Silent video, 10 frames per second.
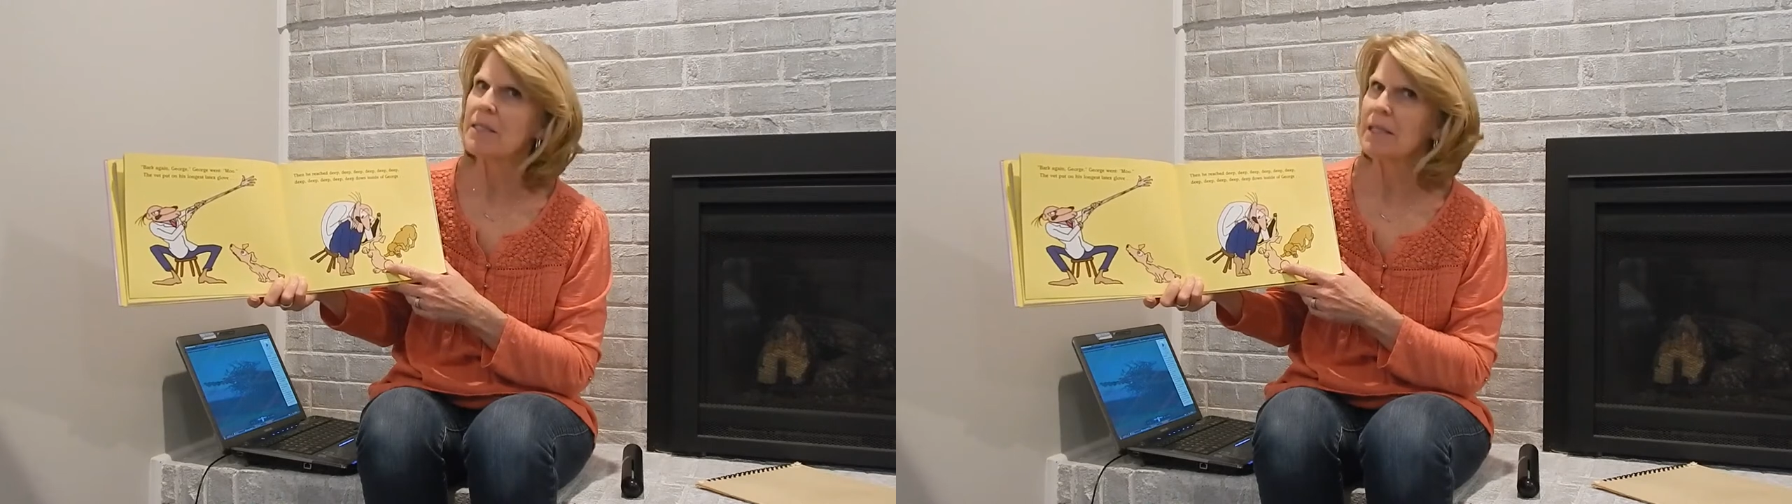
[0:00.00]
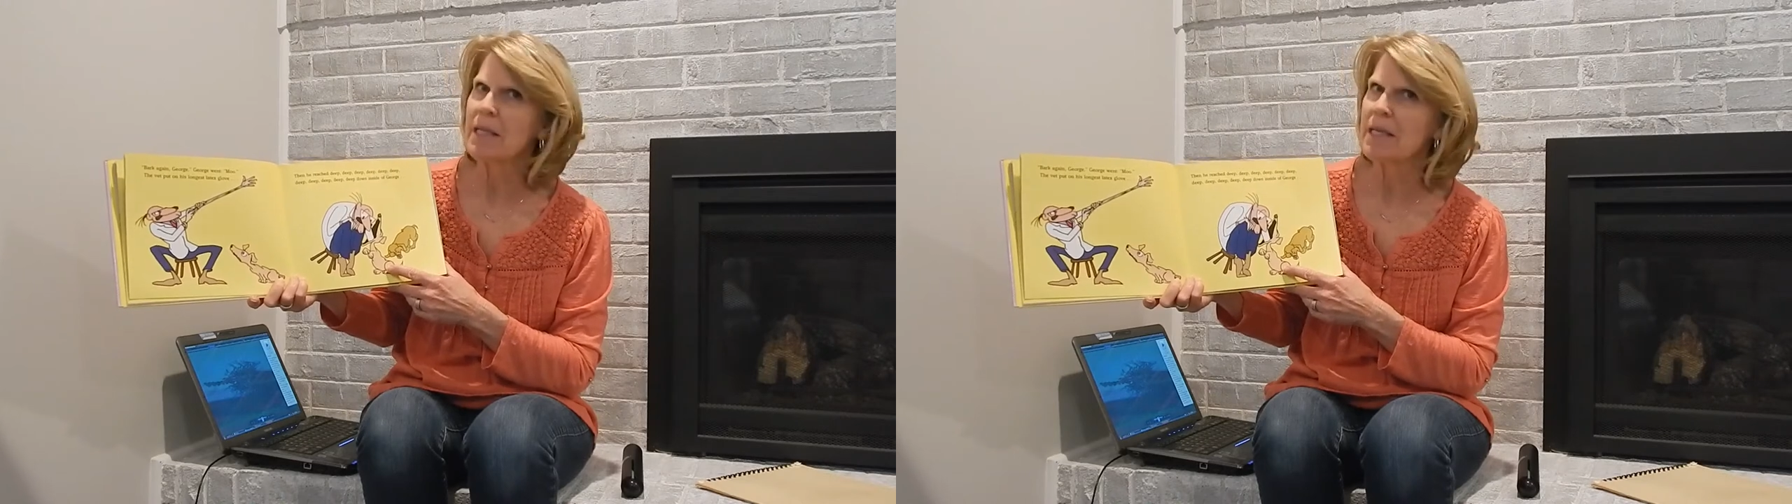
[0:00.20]

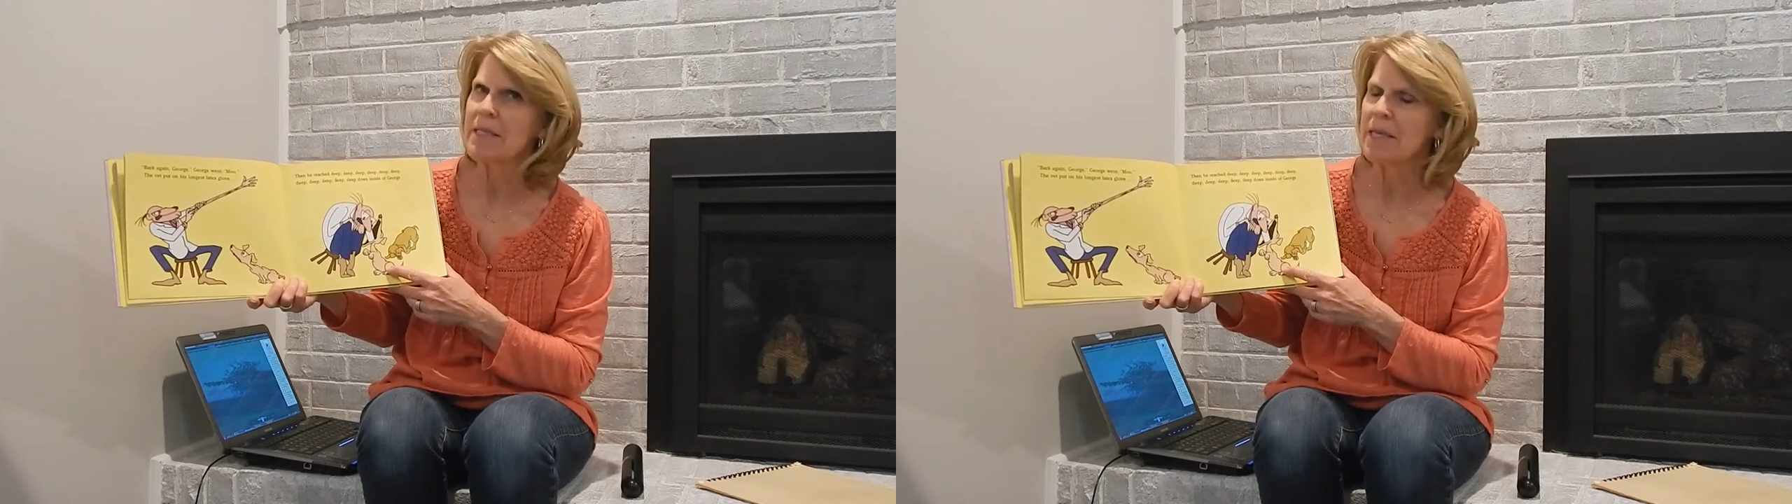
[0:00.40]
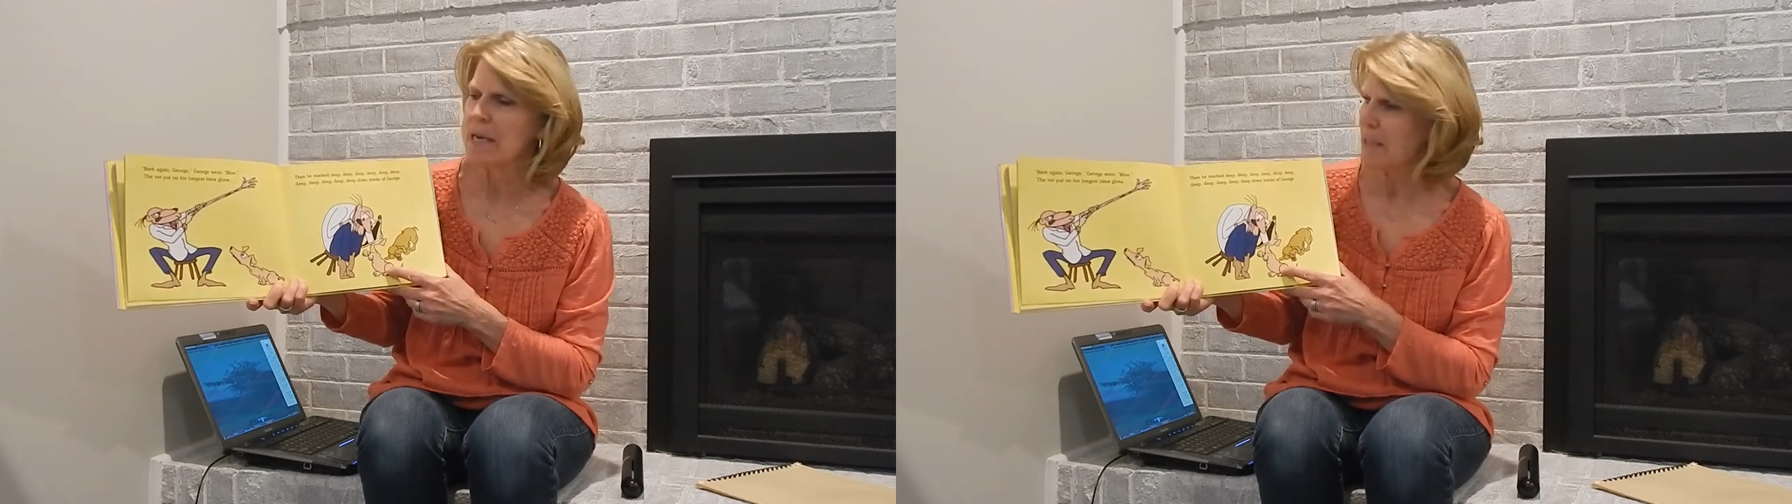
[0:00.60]

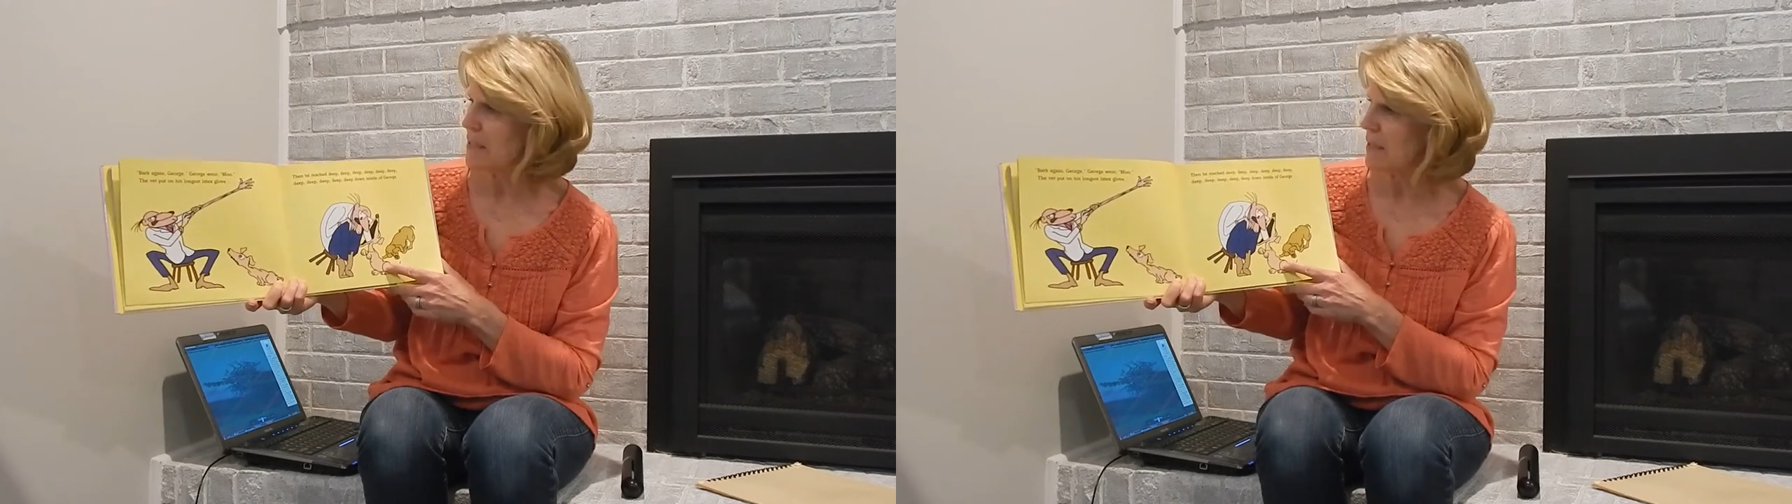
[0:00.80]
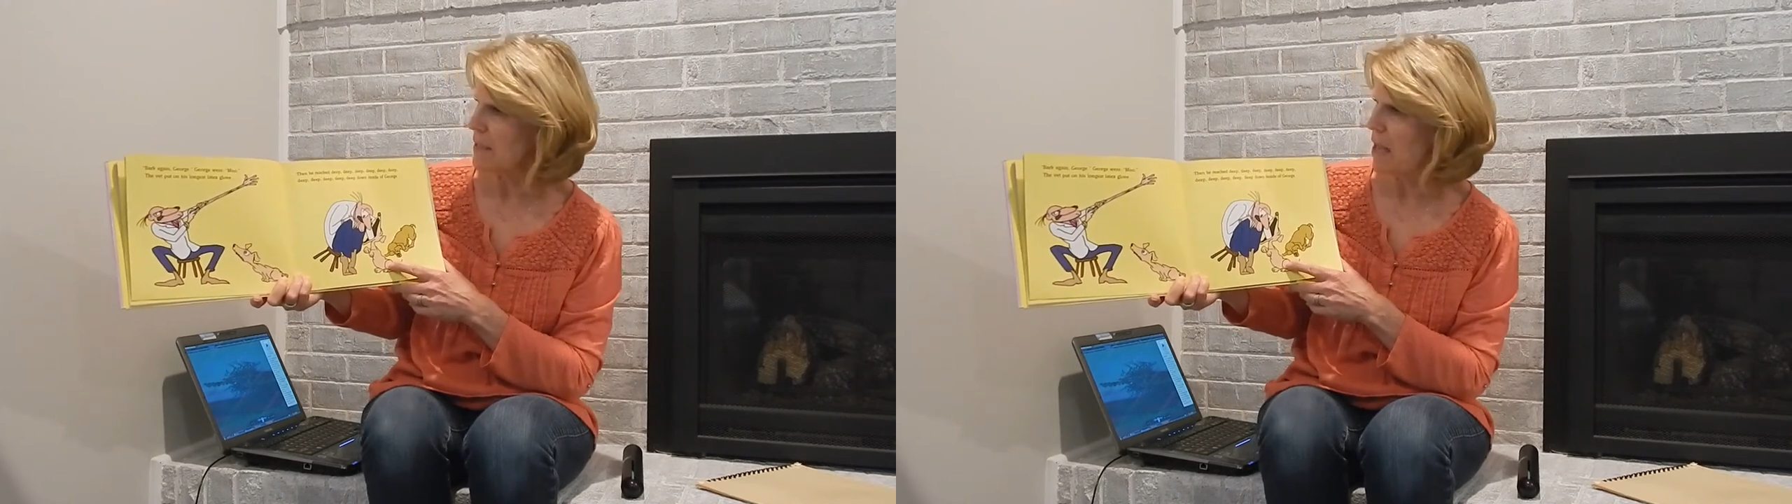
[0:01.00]
latex
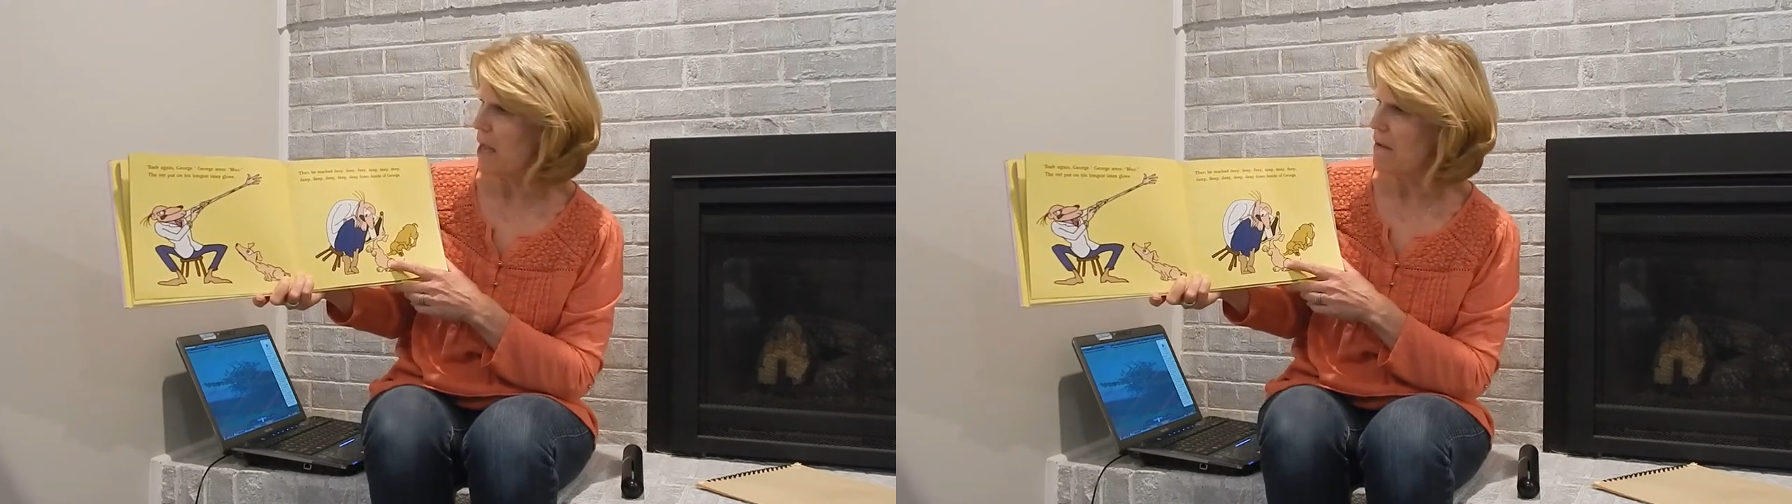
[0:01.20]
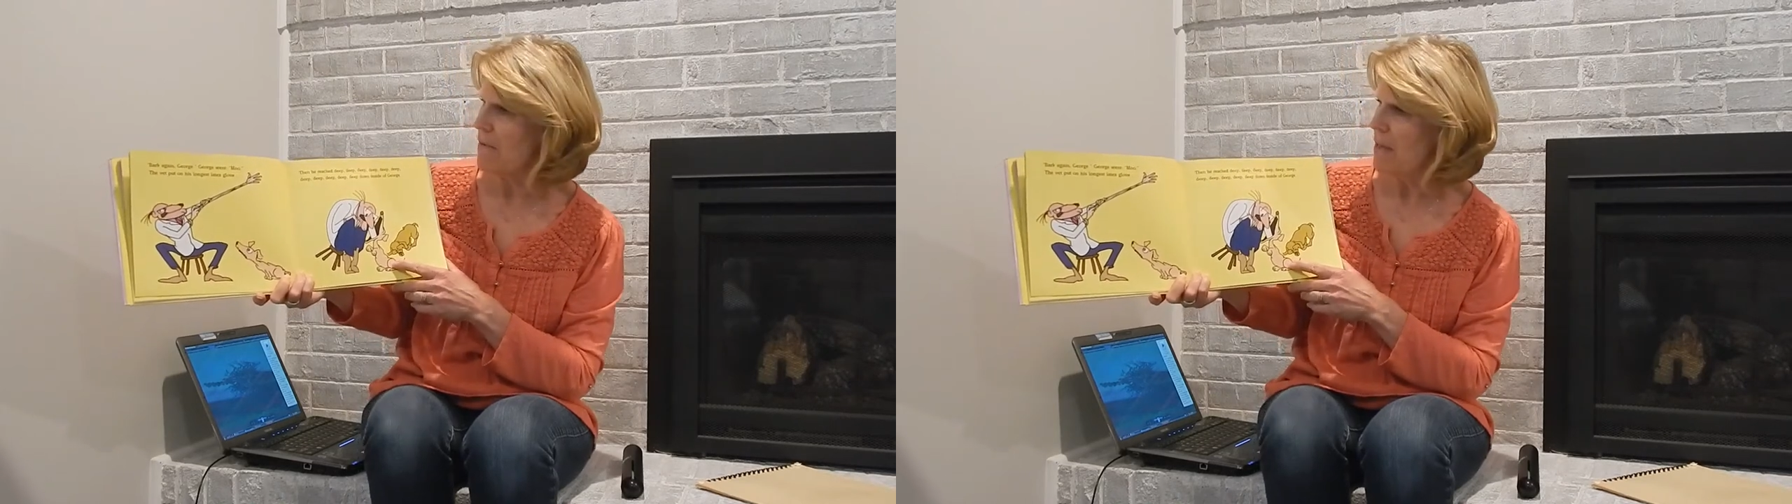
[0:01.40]

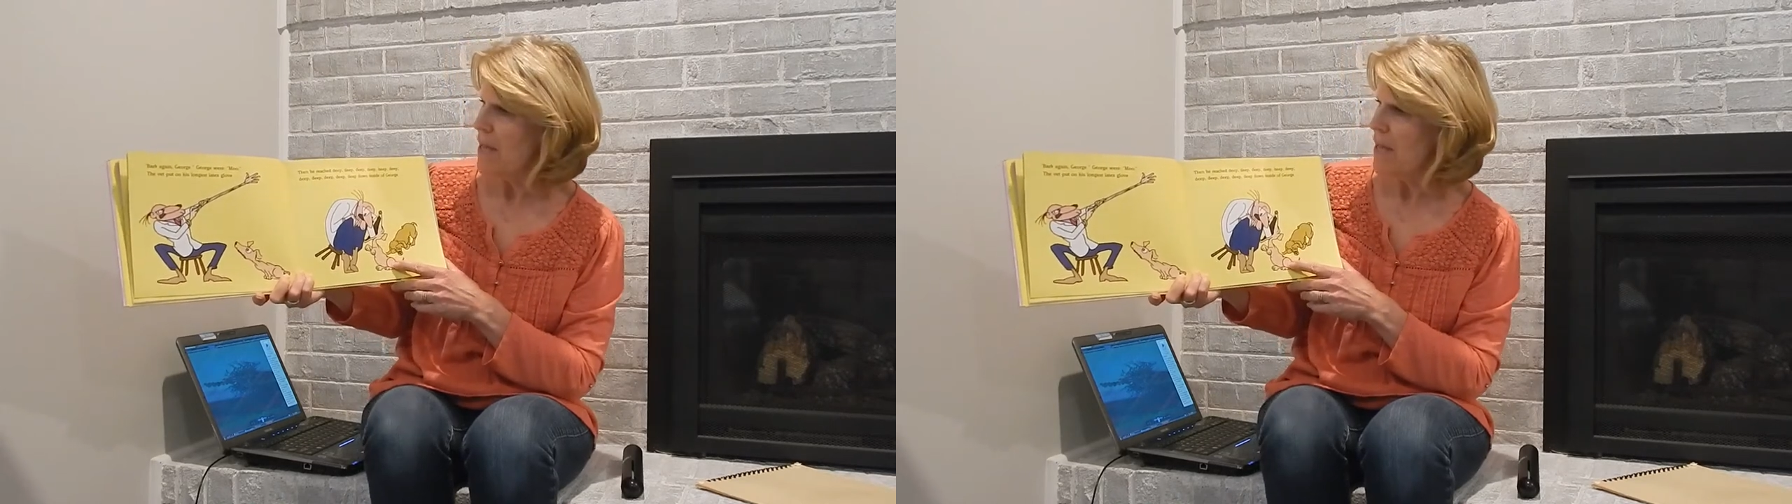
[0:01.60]
glove.